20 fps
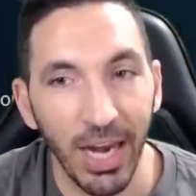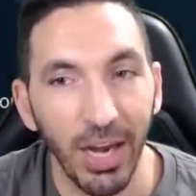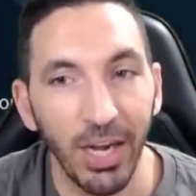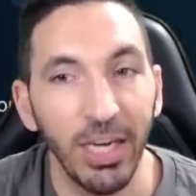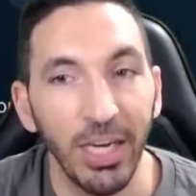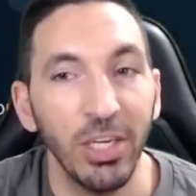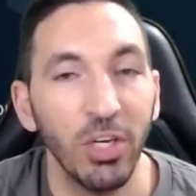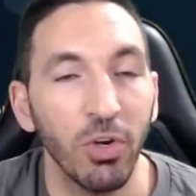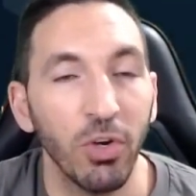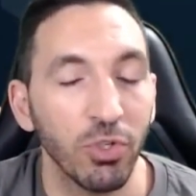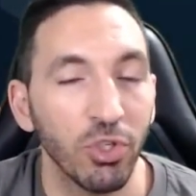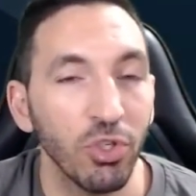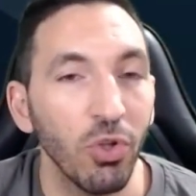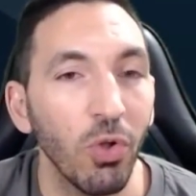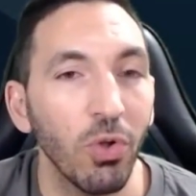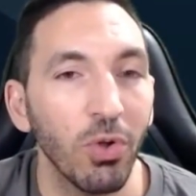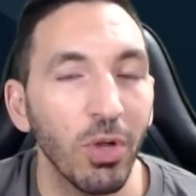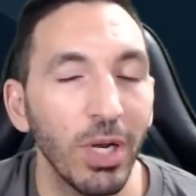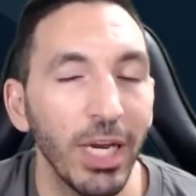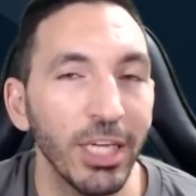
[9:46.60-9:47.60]
there in your
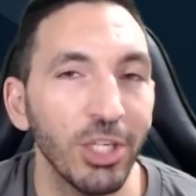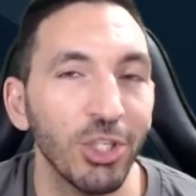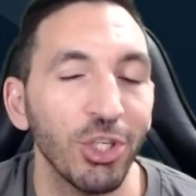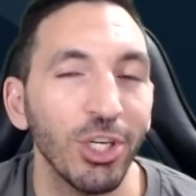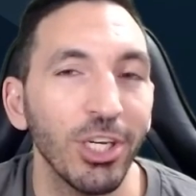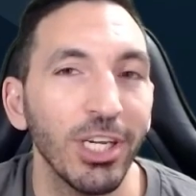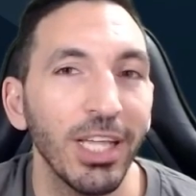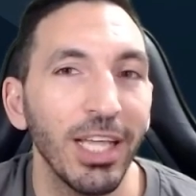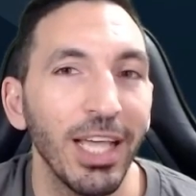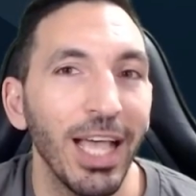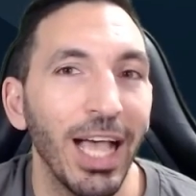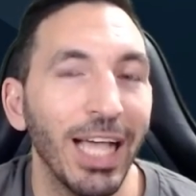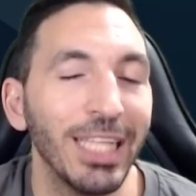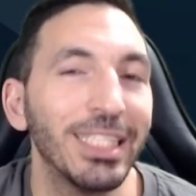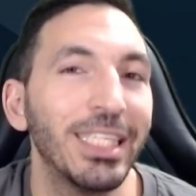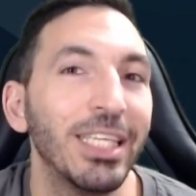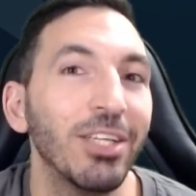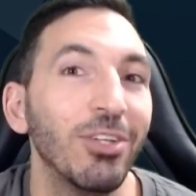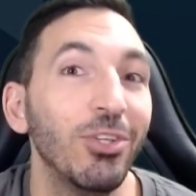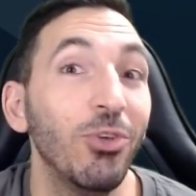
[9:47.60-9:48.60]
soul collection
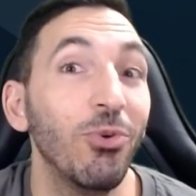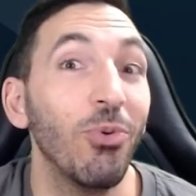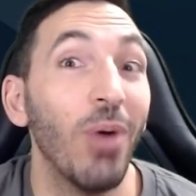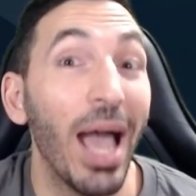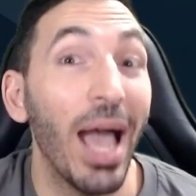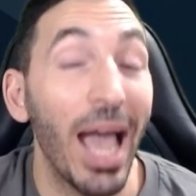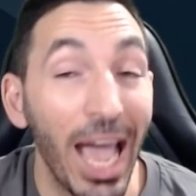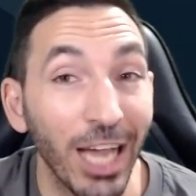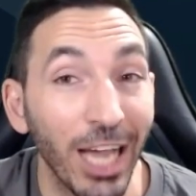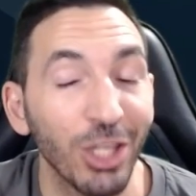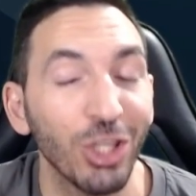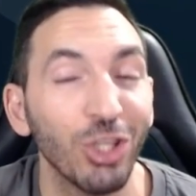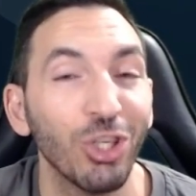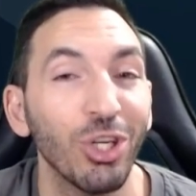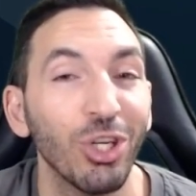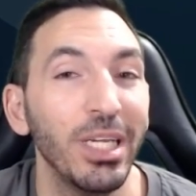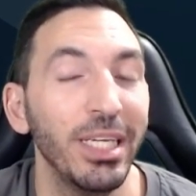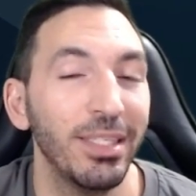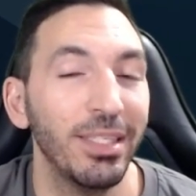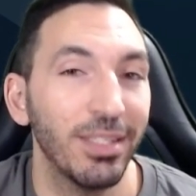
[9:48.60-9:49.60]
until you
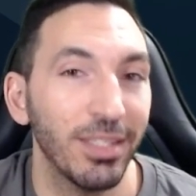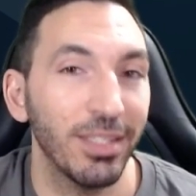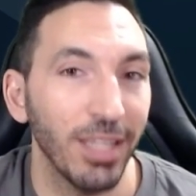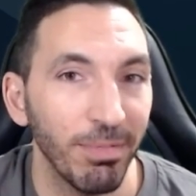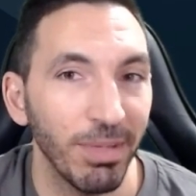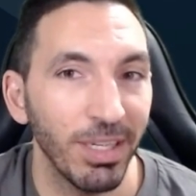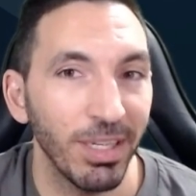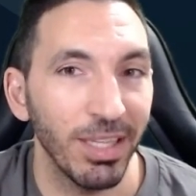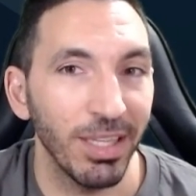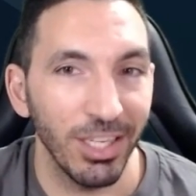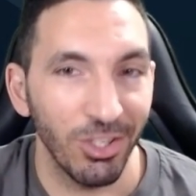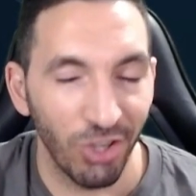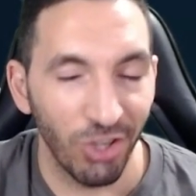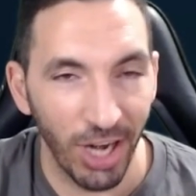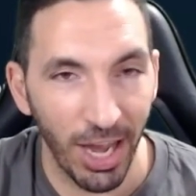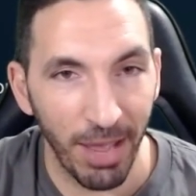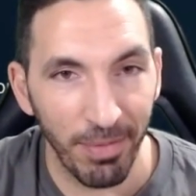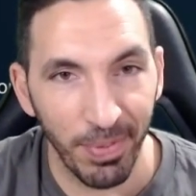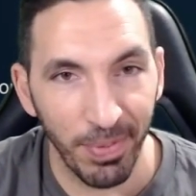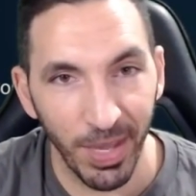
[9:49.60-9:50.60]
actually summon the
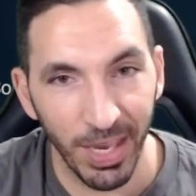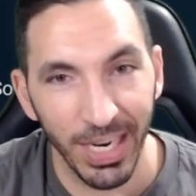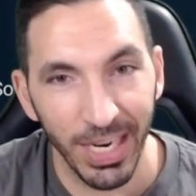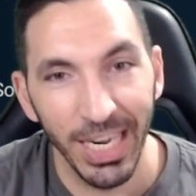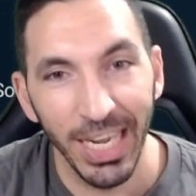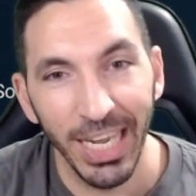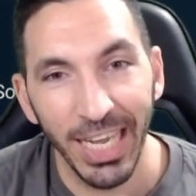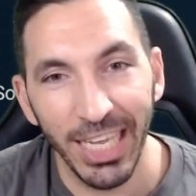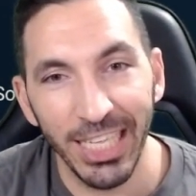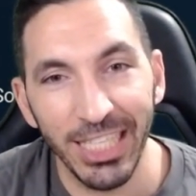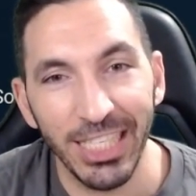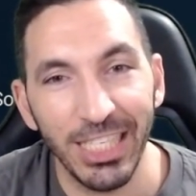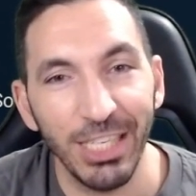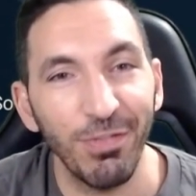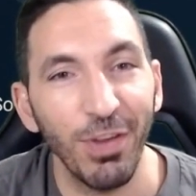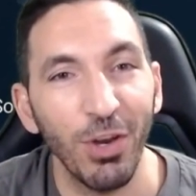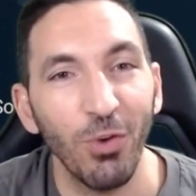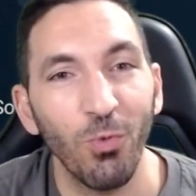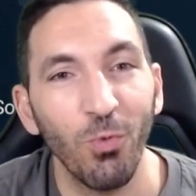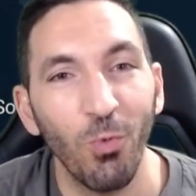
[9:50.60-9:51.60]
champion. It's
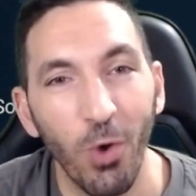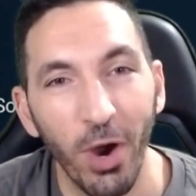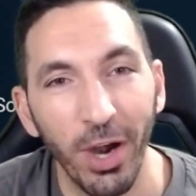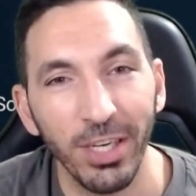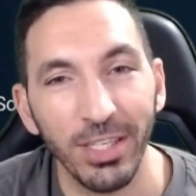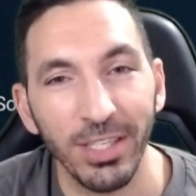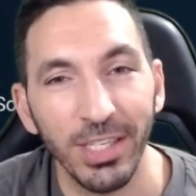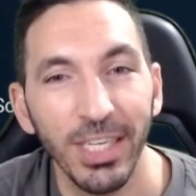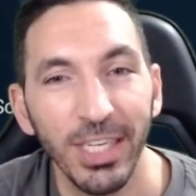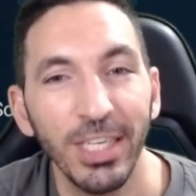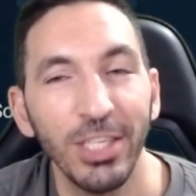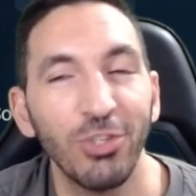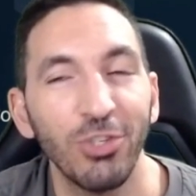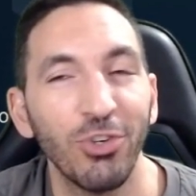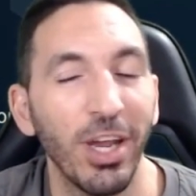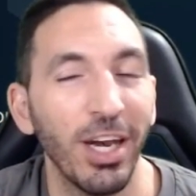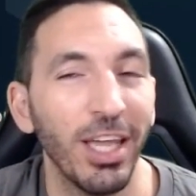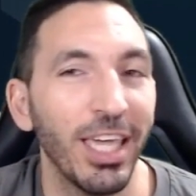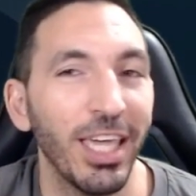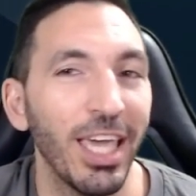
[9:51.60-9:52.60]
even worse
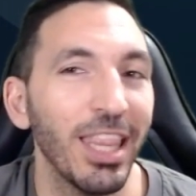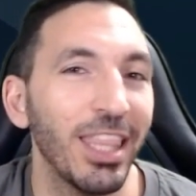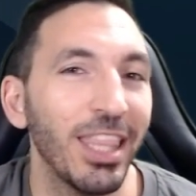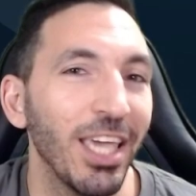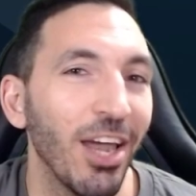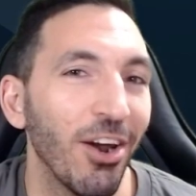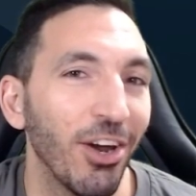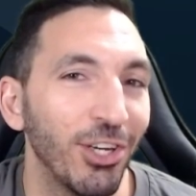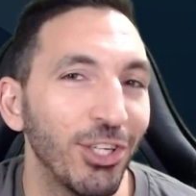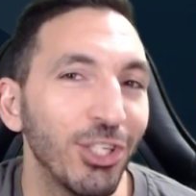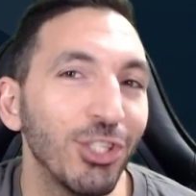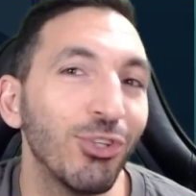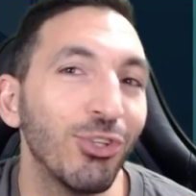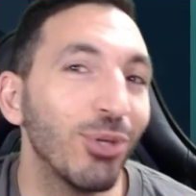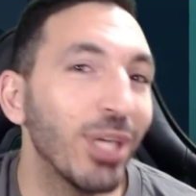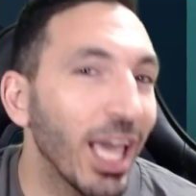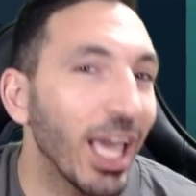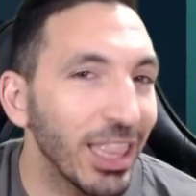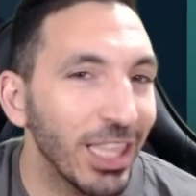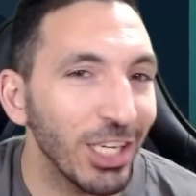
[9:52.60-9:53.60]
trying to get the RNG to
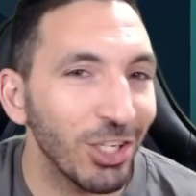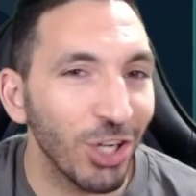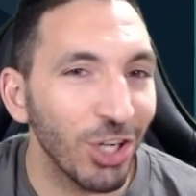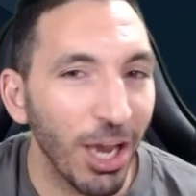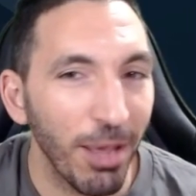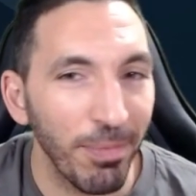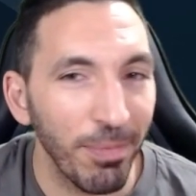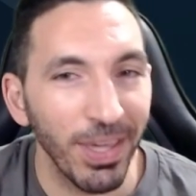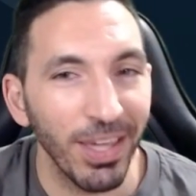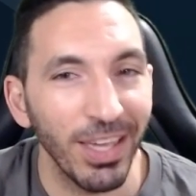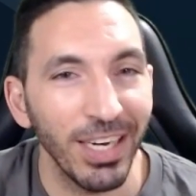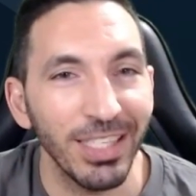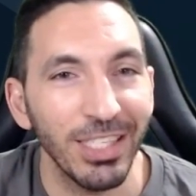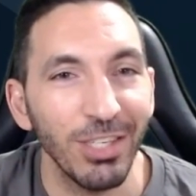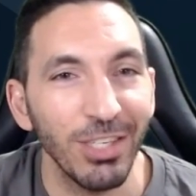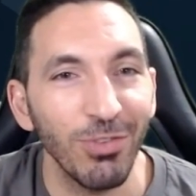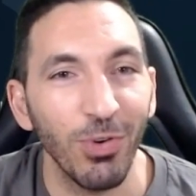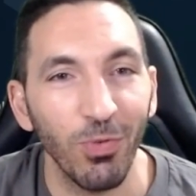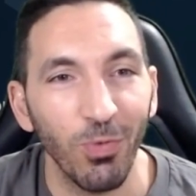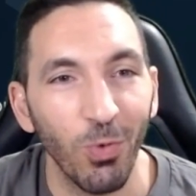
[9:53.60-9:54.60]
get the champion.
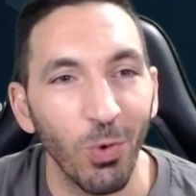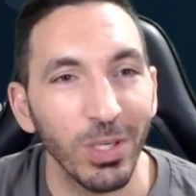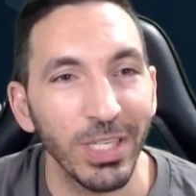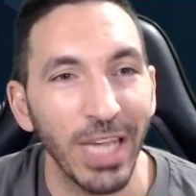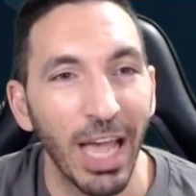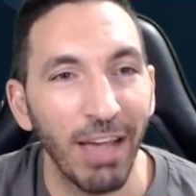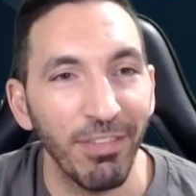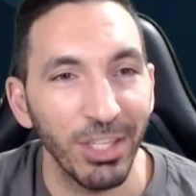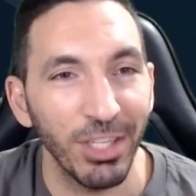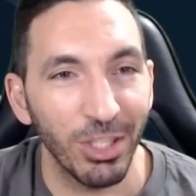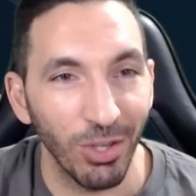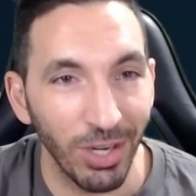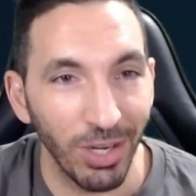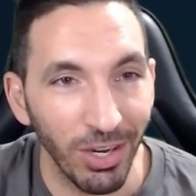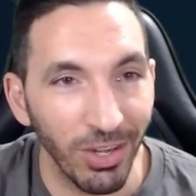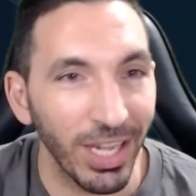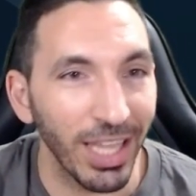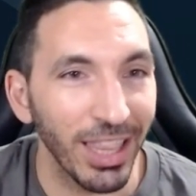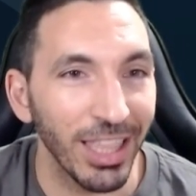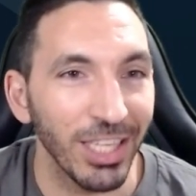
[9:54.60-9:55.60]
It's even worse having to
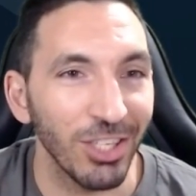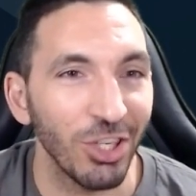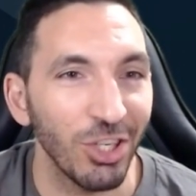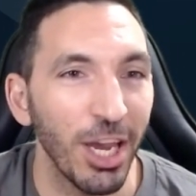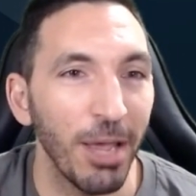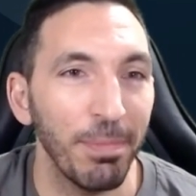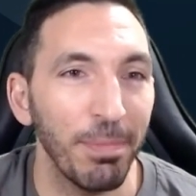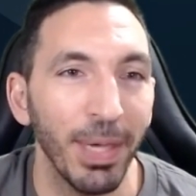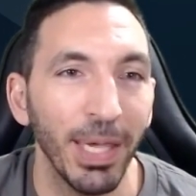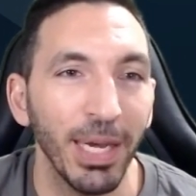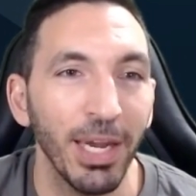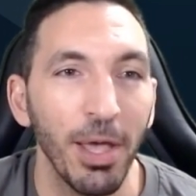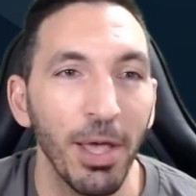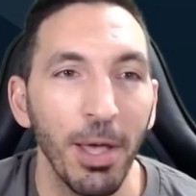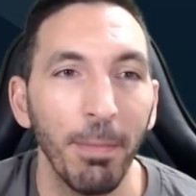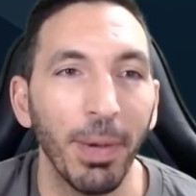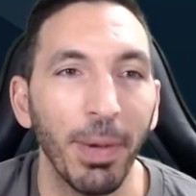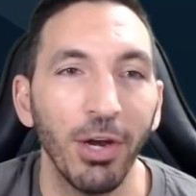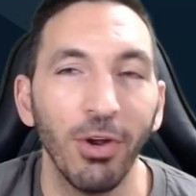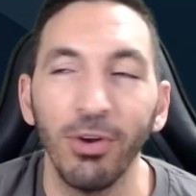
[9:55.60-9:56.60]
look at the champion
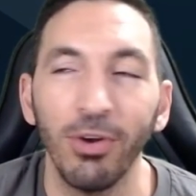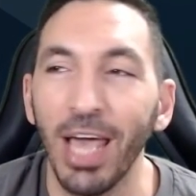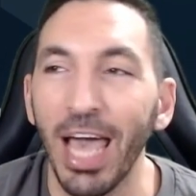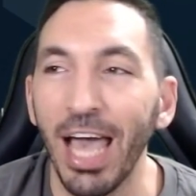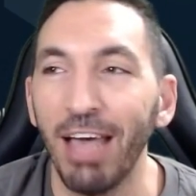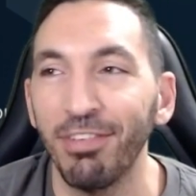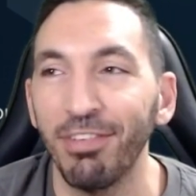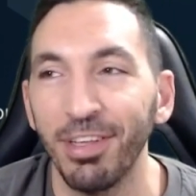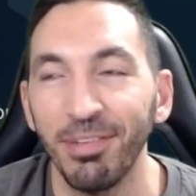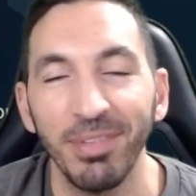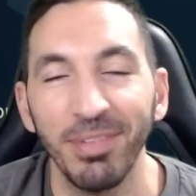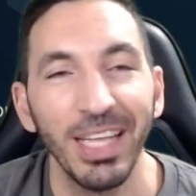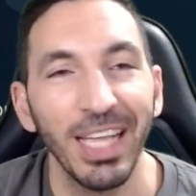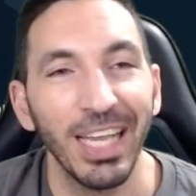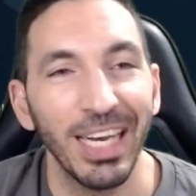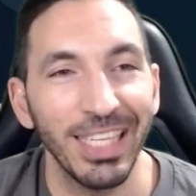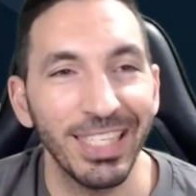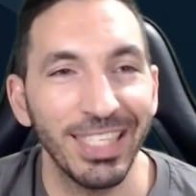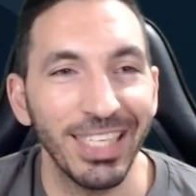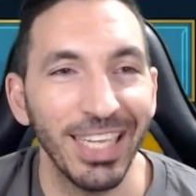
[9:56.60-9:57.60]
but not have him,
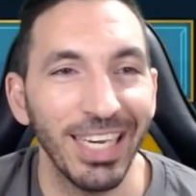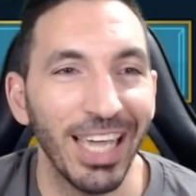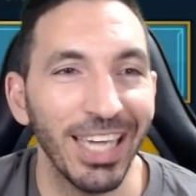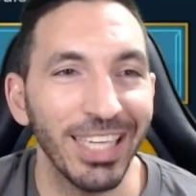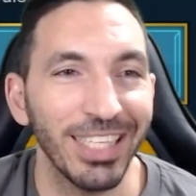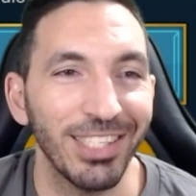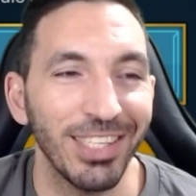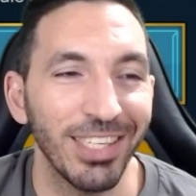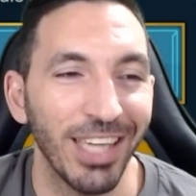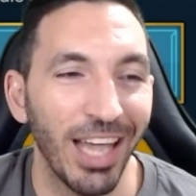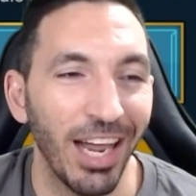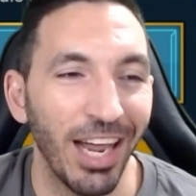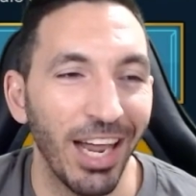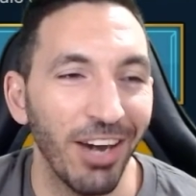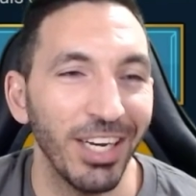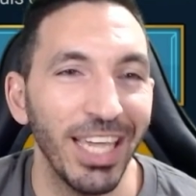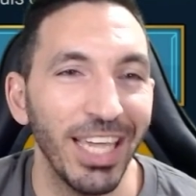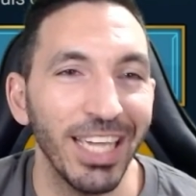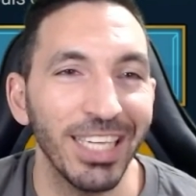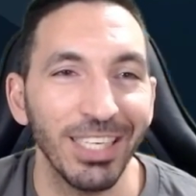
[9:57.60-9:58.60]
let's say like
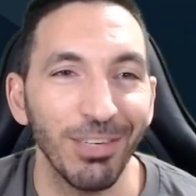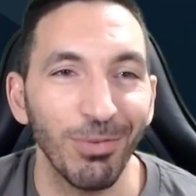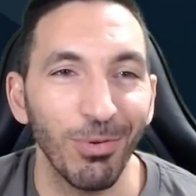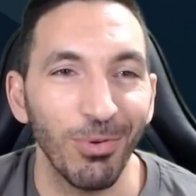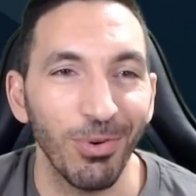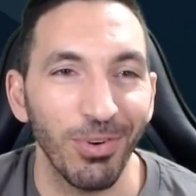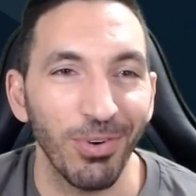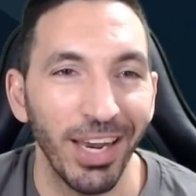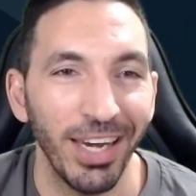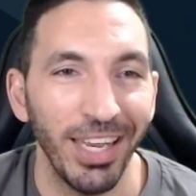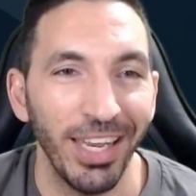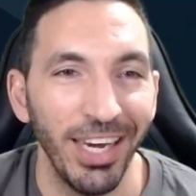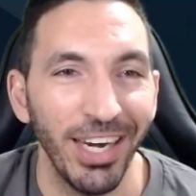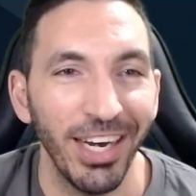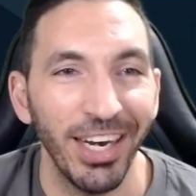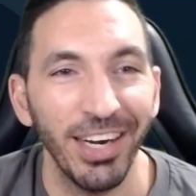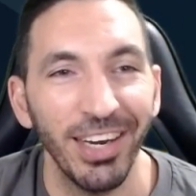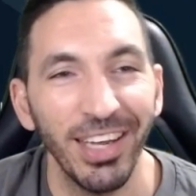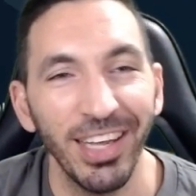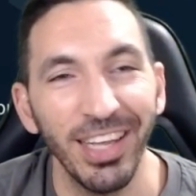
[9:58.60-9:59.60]
Tyrant Ixlimor right
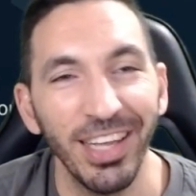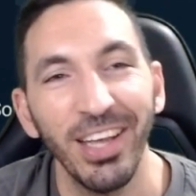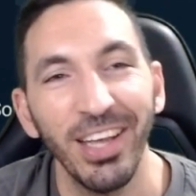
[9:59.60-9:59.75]
here,